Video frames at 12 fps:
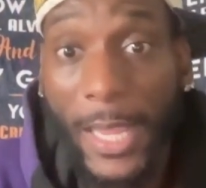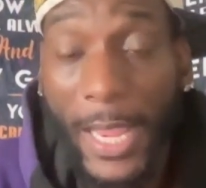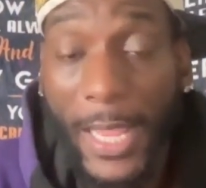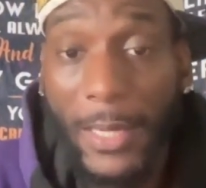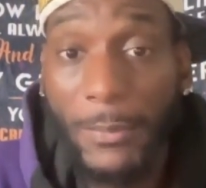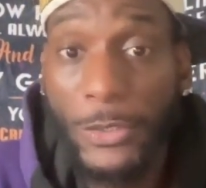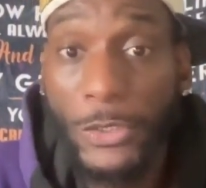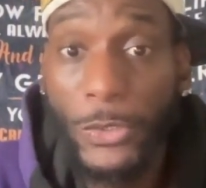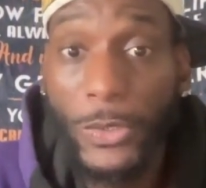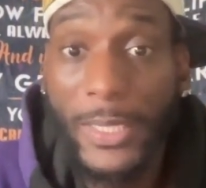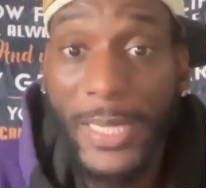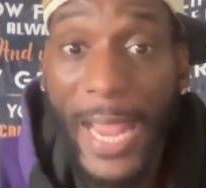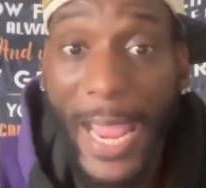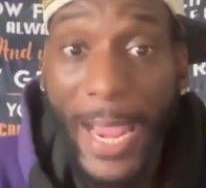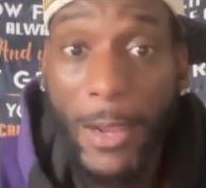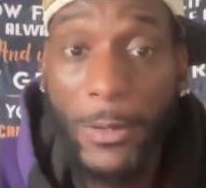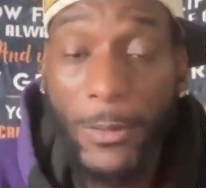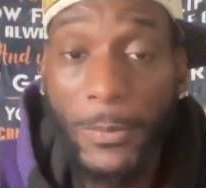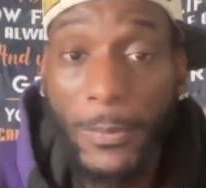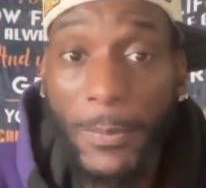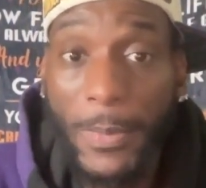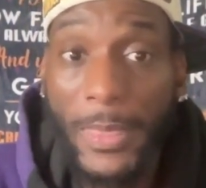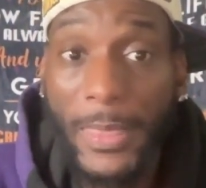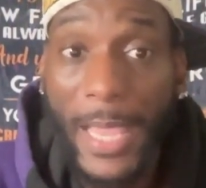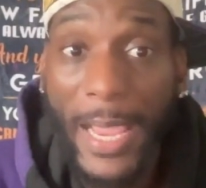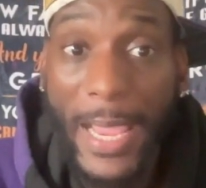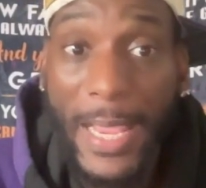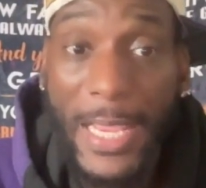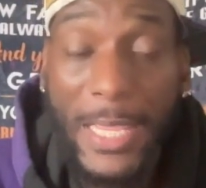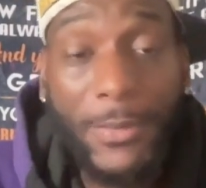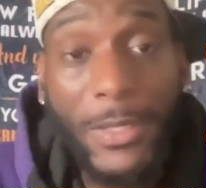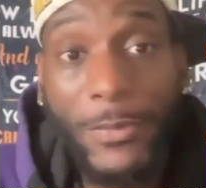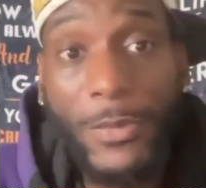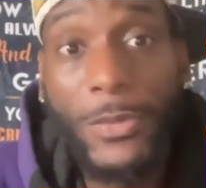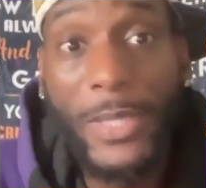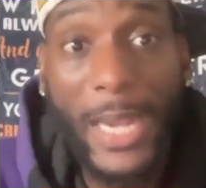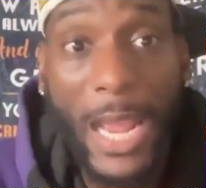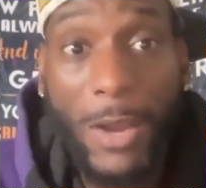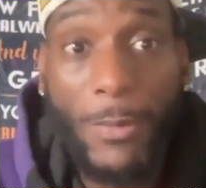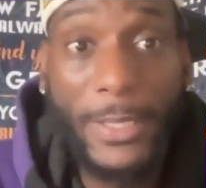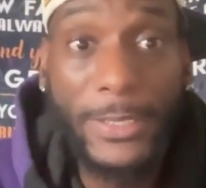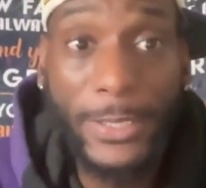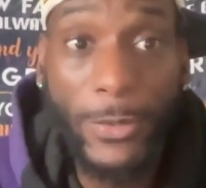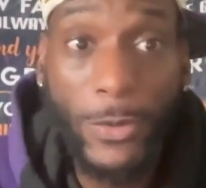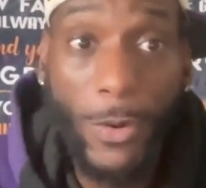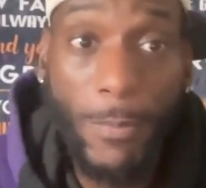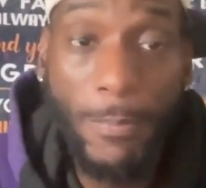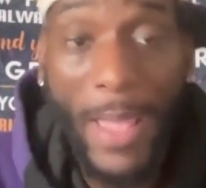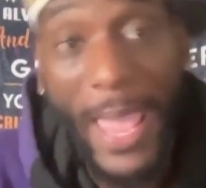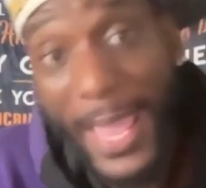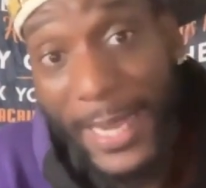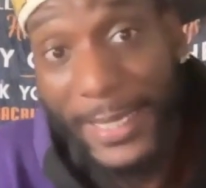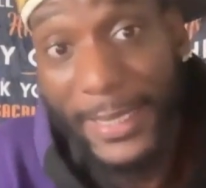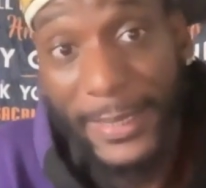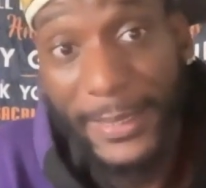And I'm sure now that even if you can always circle back